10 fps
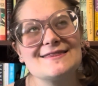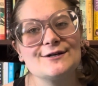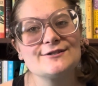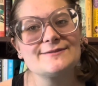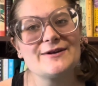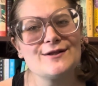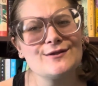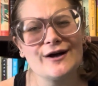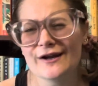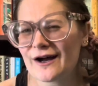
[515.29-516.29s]
There's been a
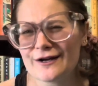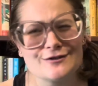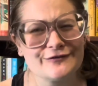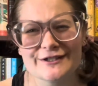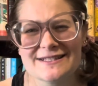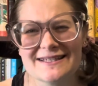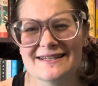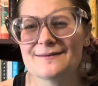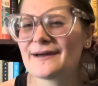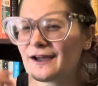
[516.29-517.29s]
lot of controversy
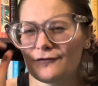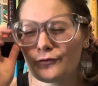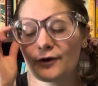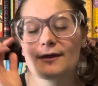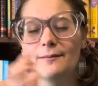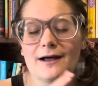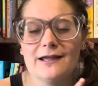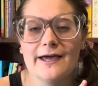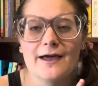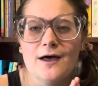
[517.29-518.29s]
and back and forth about
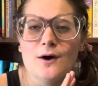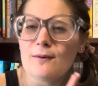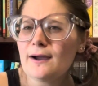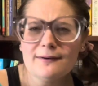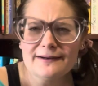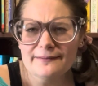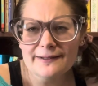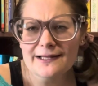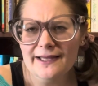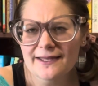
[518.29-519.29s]
like, why would
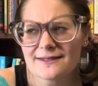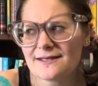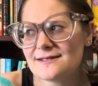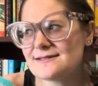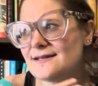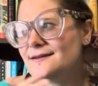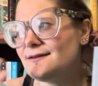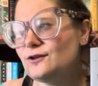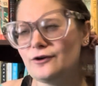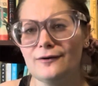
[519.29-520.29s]
anybody like this?
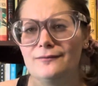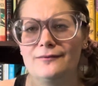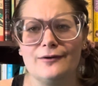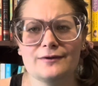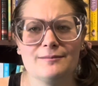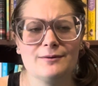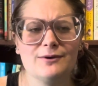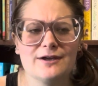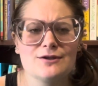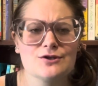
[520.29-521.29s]
And you know, only people
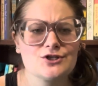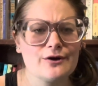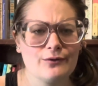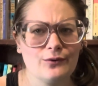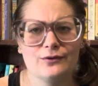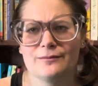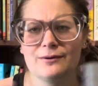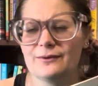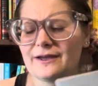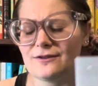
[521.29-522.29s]
liking the show or only
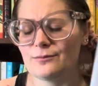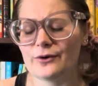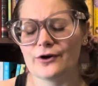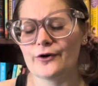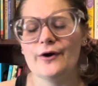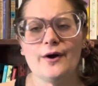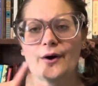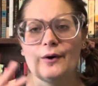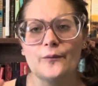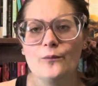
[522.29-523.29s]
people liking the book or
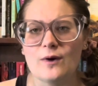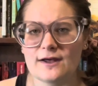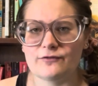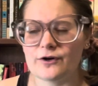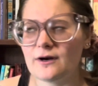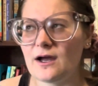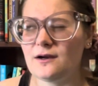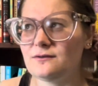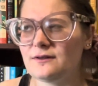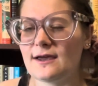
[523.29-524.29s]
whatever. I
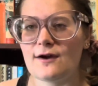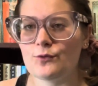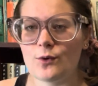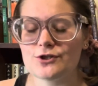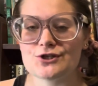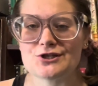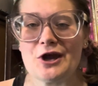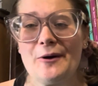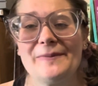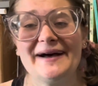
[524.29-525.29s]
don't think I ever watched the
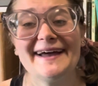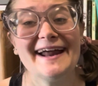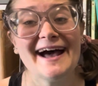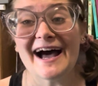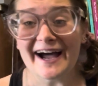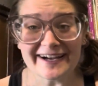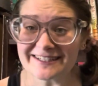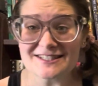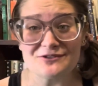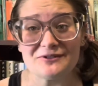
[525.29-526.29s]
show, but I
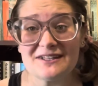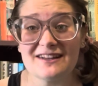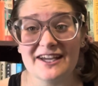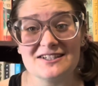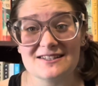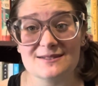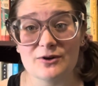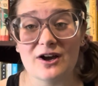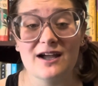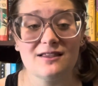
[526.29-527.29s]
honestly really liked this
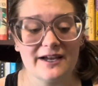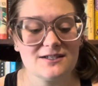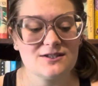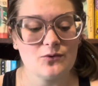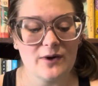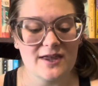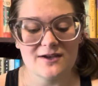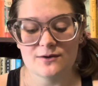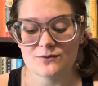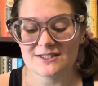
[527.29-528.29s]
book. I liked the way
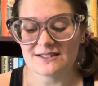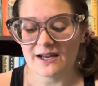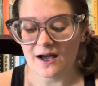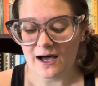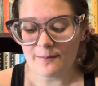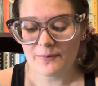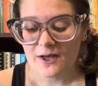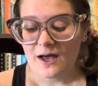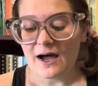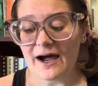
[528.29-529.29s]
that it was set up.
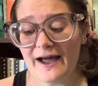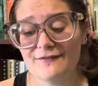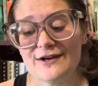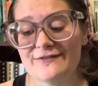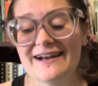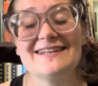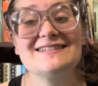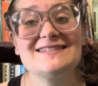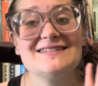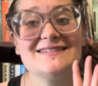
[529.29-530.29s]
I have not read it
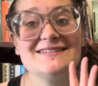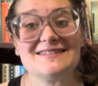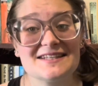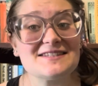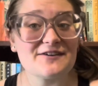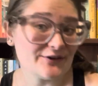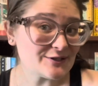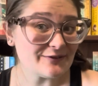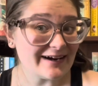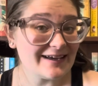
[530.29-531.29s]
since I
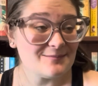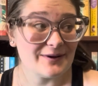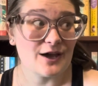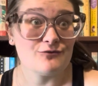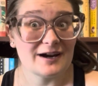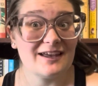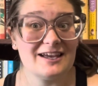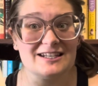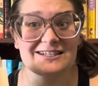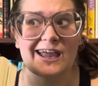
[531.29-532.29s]
first read it, but I read it
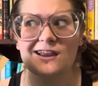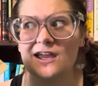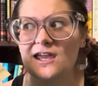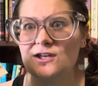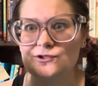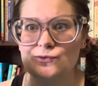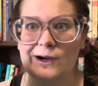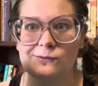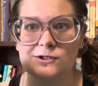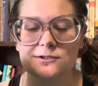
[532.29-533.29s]
in a day, like in 2
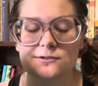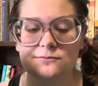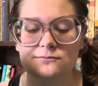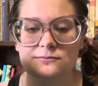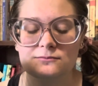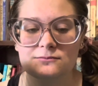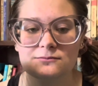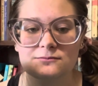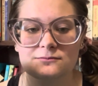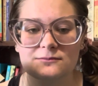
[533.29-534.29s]
hours.
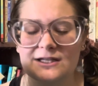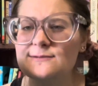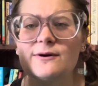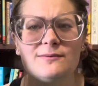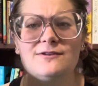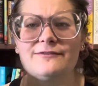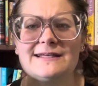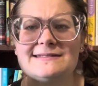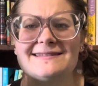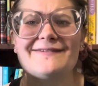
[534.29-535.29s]
It's probably the
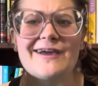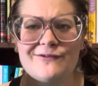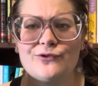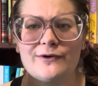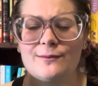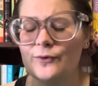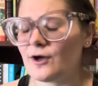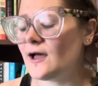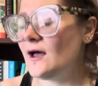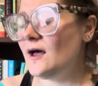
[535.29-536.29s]
fastest I've ever read a
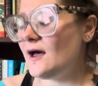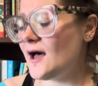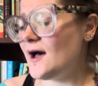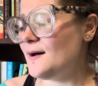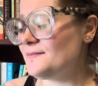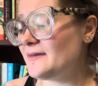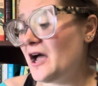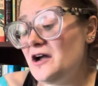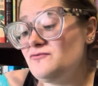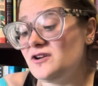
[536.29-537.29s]
book.
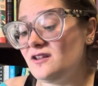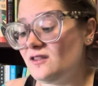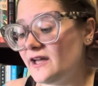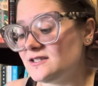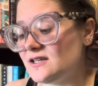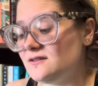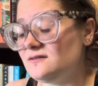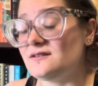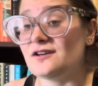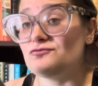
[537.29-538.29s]
I really liked it.
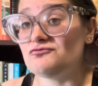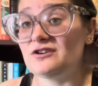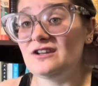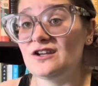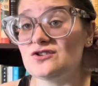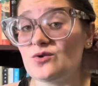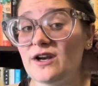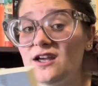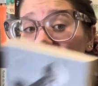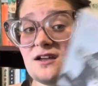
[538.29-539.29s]
I really
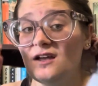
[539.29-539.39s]
enjoyed it.